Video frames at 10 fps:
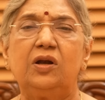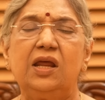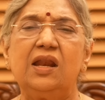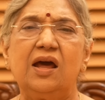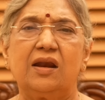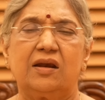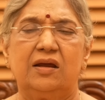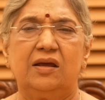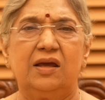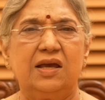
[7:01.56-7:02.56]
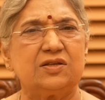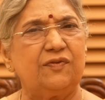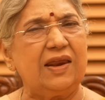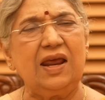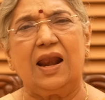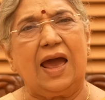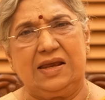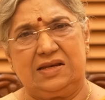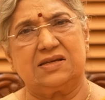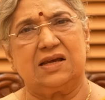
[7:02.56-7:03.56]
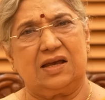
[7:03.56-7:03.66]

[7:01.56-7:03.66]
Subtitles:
Dinner is very light